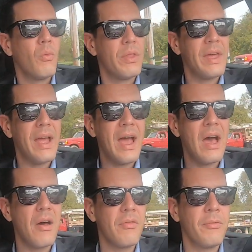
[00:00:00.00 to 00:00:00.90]
when they
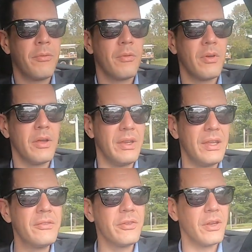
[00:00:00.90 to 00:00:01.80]
have an
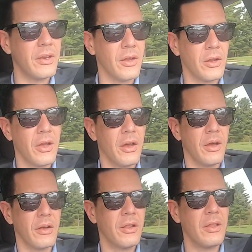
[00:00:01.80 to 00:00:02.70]
incident,
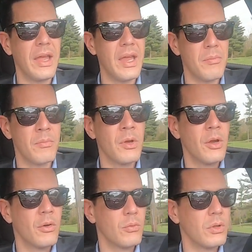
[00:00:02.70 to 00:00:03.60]
a
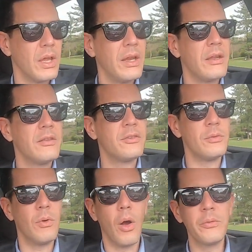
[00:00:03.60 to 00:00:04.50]
claim related
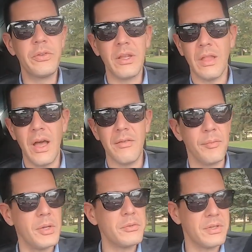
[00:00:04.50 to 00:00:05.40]
to hosting live
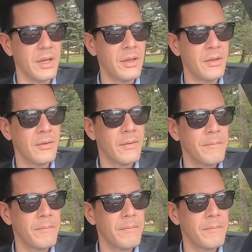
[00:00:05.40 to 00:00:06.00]
music,